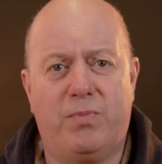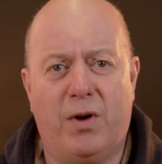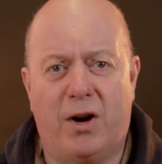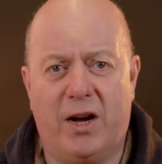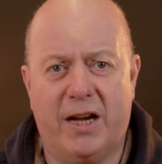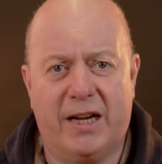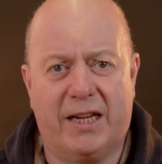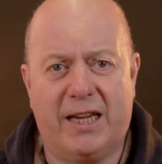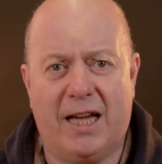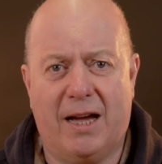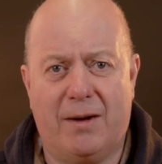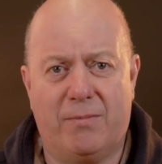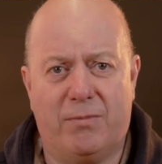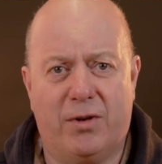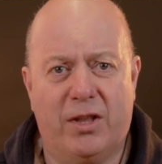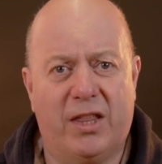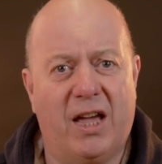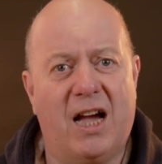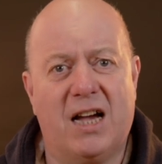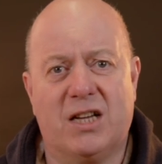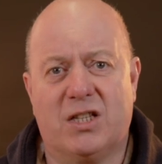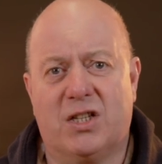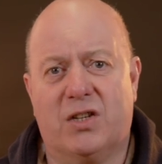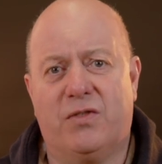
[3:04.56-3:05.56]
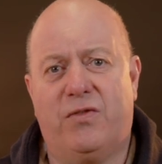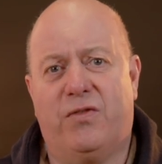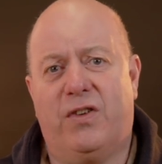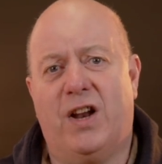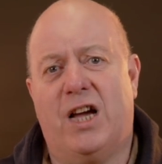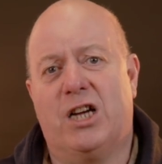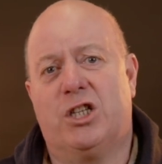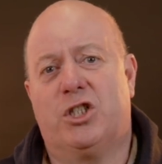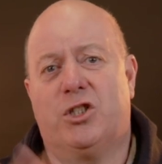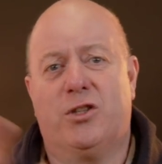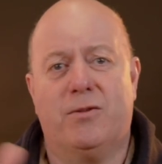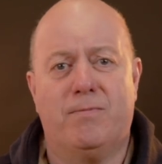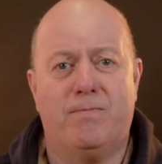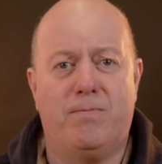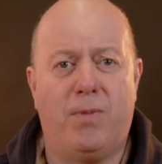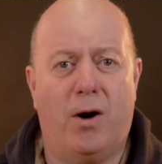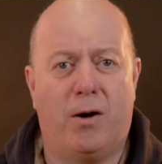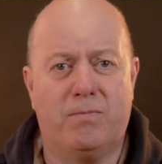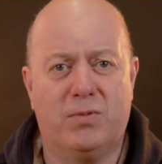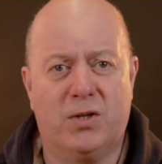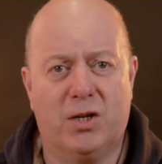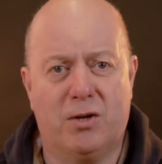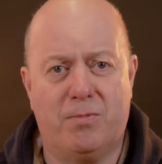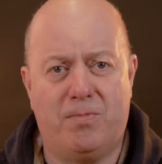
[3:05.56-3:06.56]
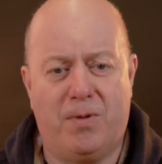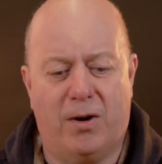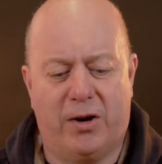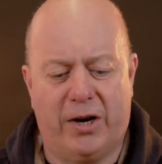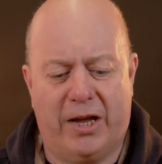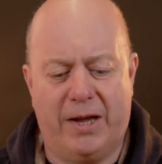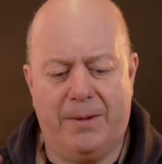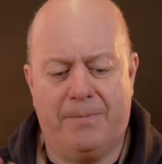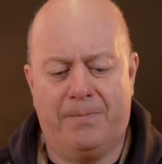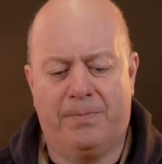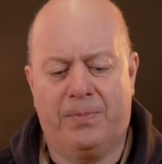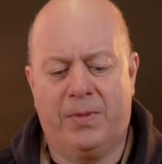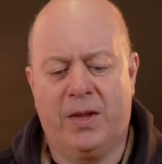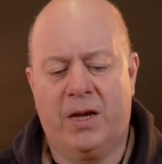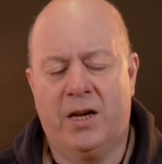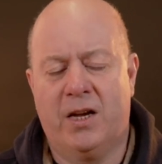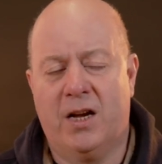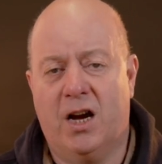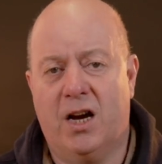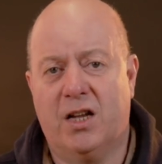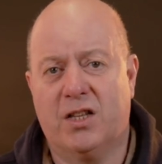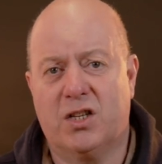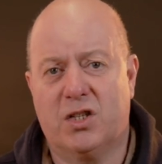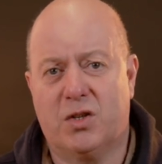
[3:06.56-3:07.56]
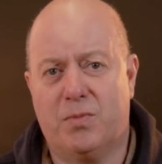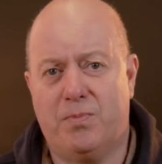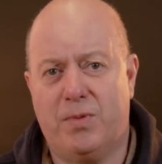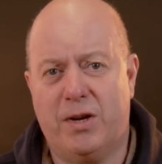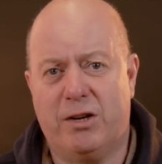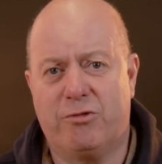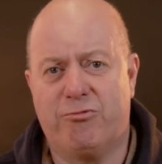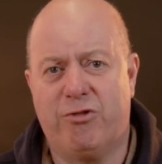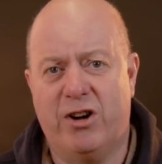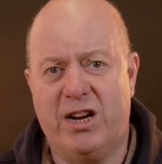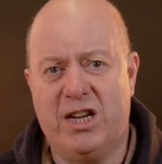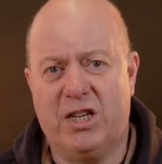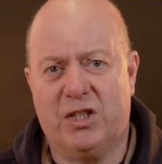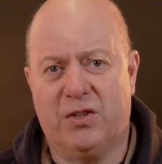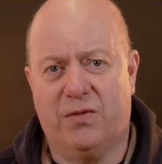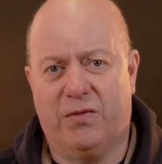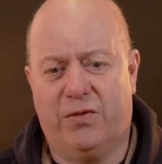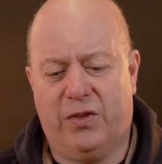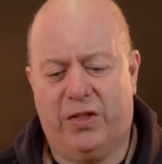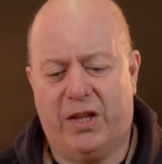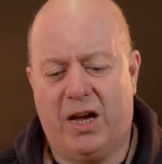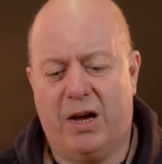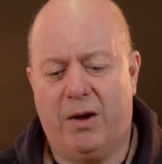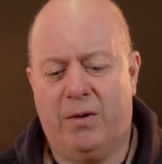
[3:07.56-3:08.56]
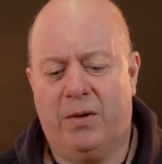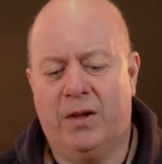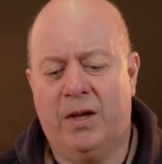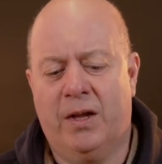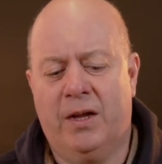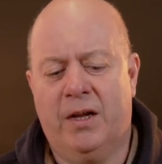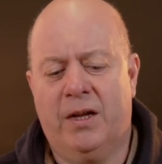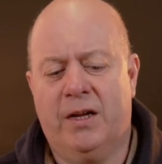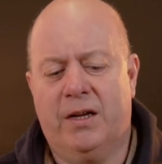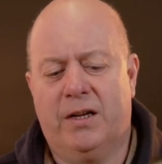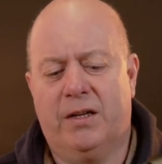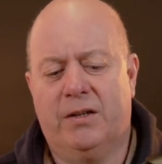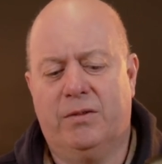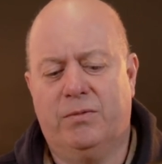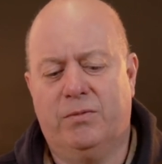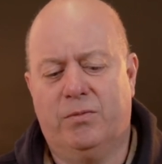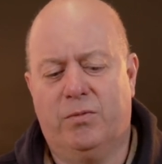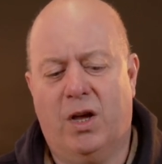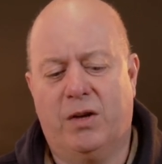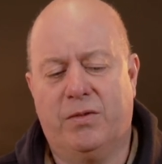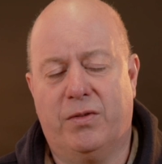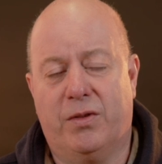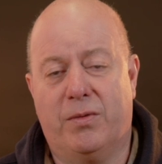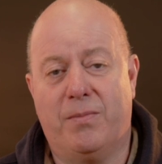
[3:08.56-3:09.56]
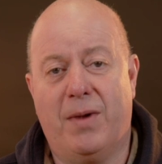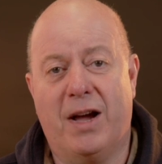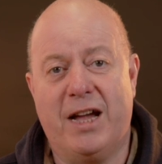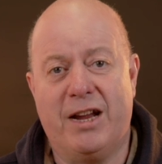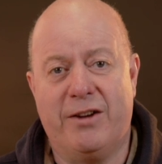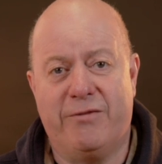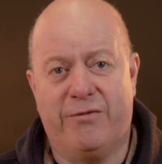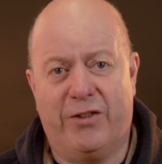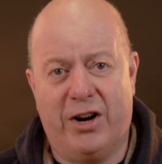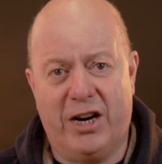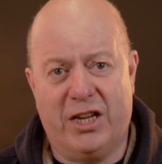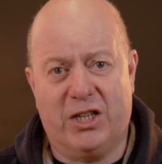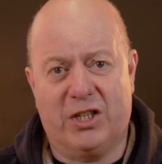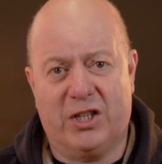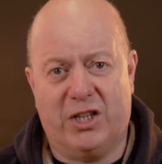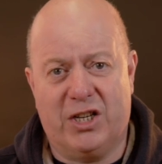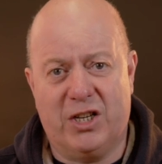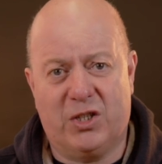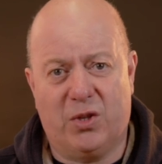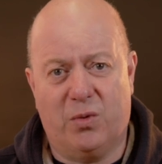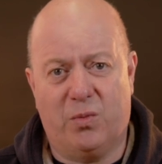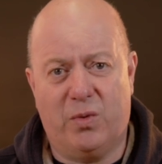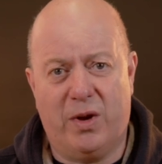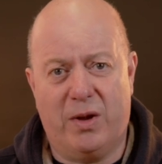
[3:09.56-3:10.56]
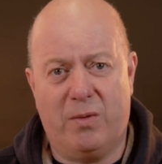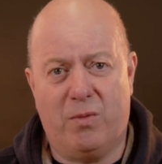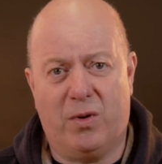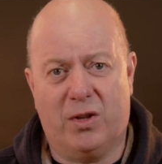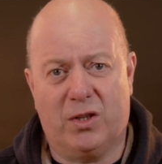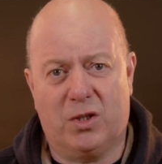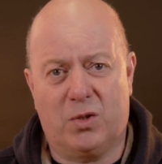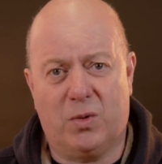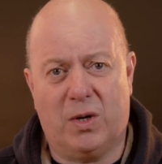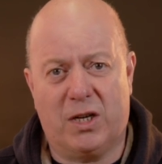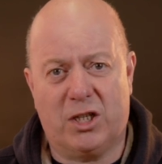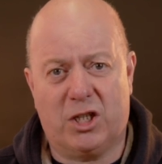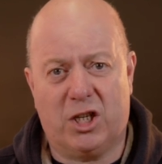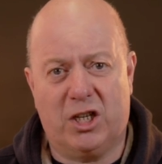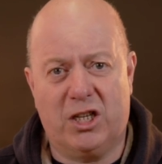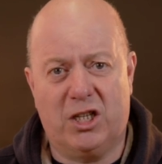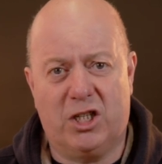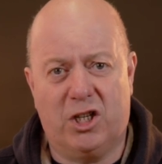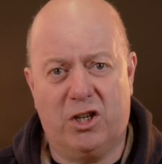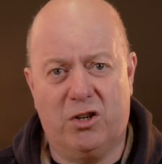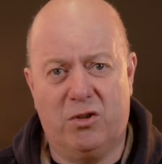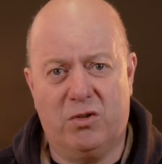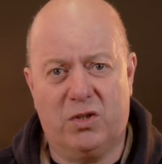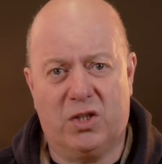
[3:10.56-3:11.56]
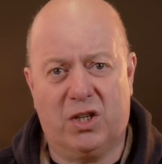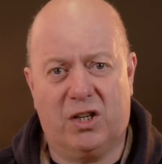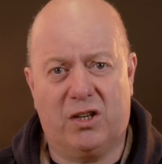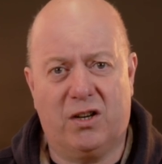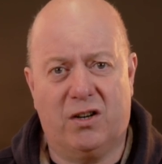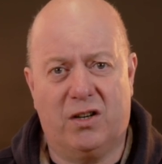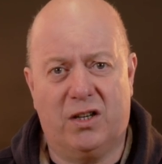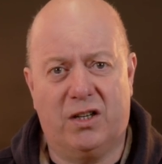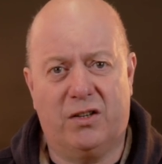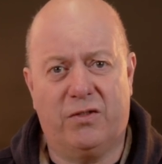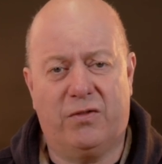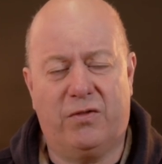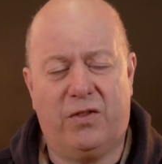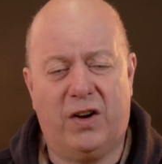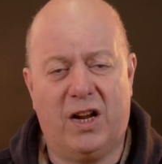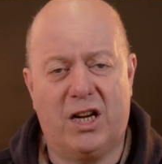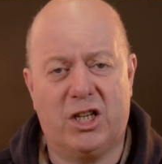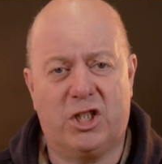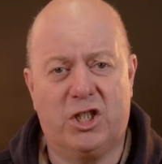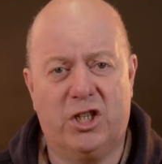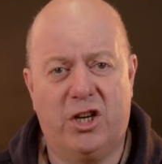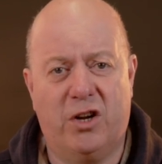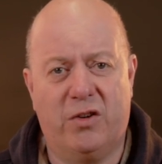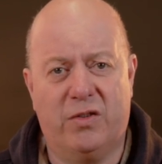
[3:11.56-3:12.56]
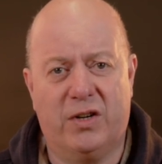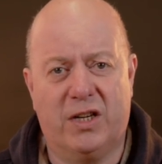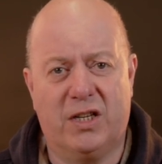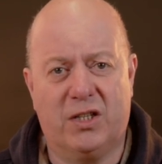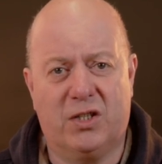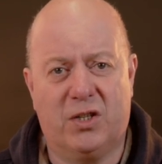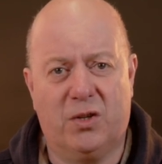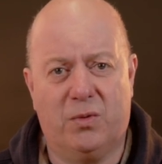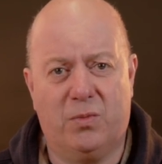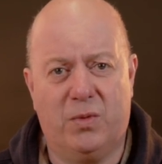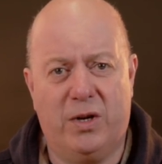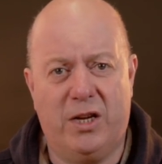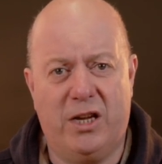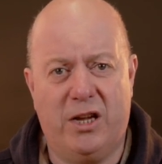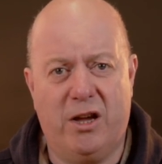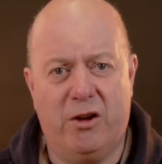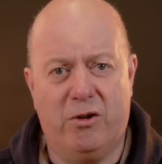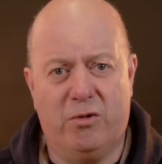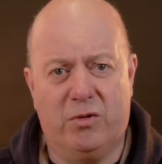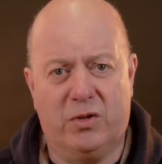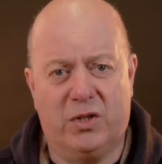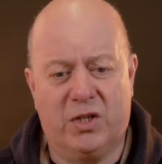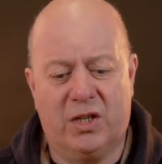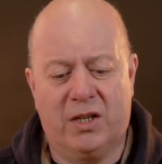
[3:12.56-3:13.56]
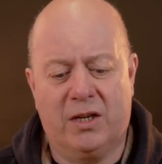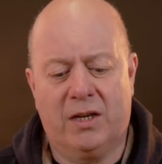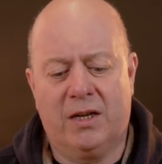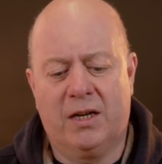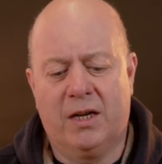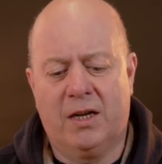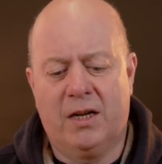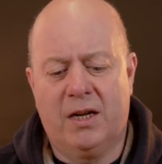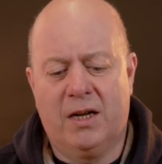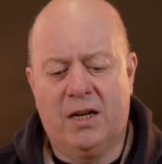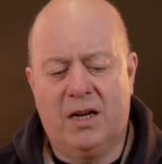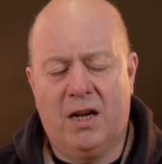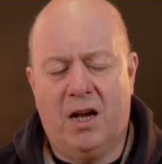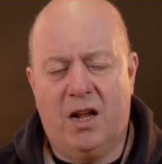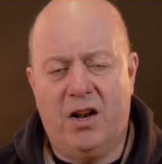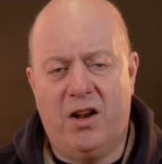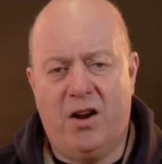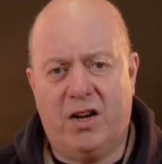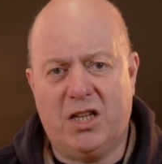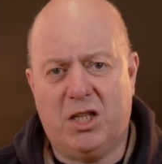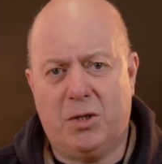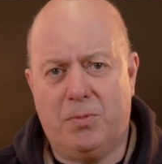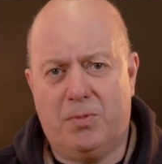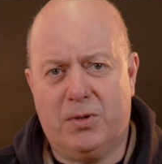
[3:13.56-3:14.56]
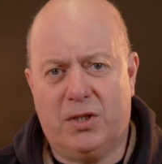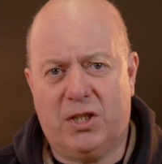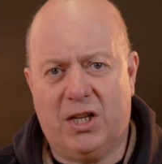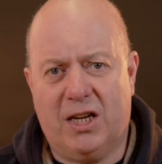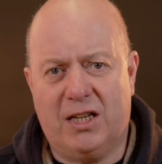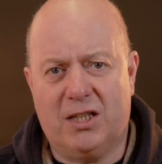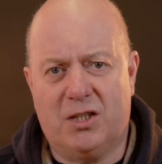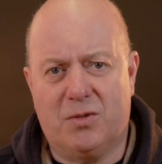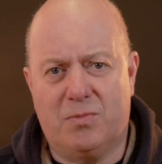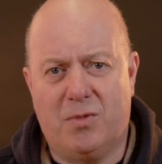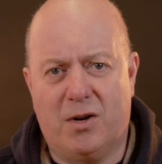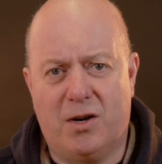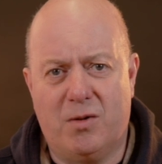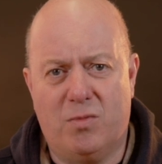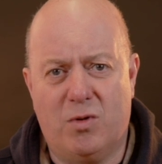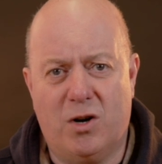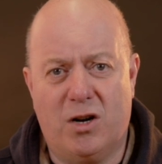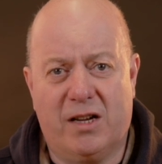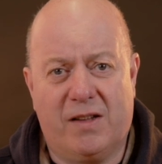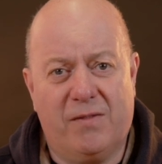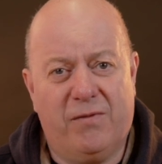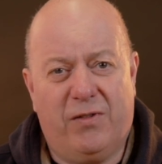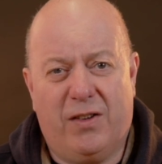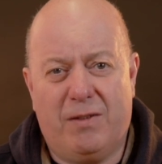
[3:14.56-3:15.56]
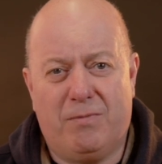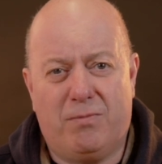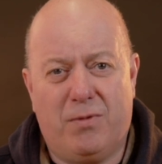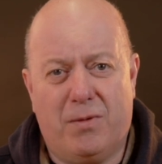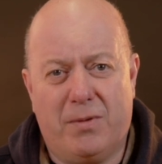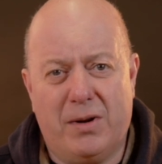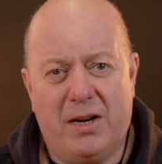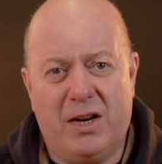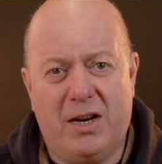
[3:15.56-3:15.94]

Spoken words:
buy a camera that has a flash that pops up on it. And there's a big reason for that. And the main reason is that we want to actually choose the kind of flash units that we use. 90% of my work, in fact probably